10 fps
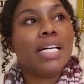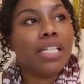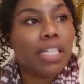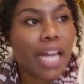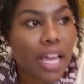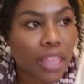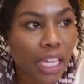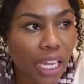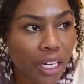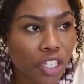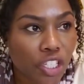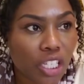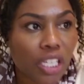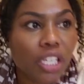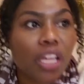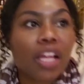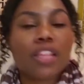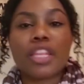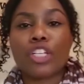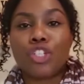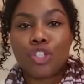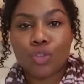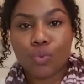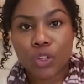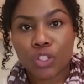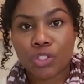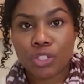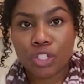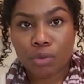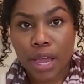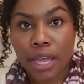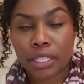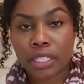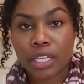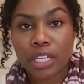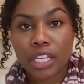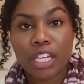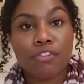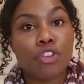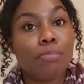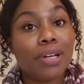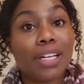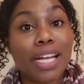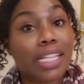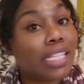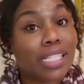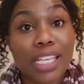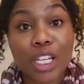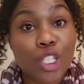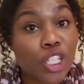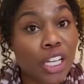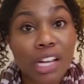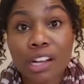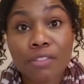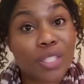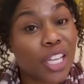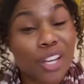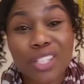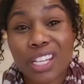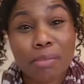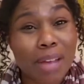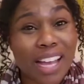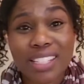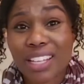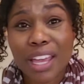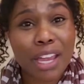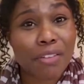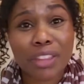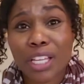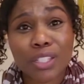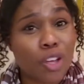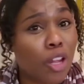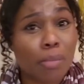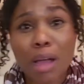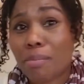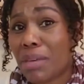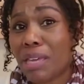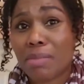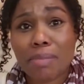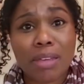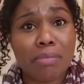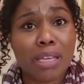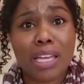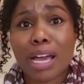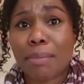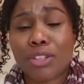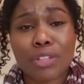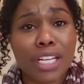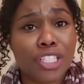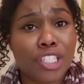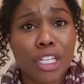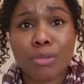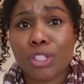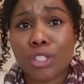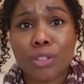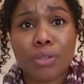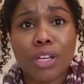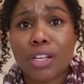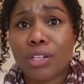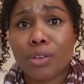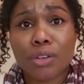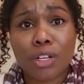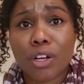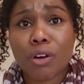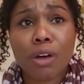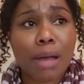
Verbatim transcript: Put out the energy that you want to attract. If you put out this energy of scarcity mindset, everything is all about me, me, me, me. I'm not trying to share with you. No, no, no.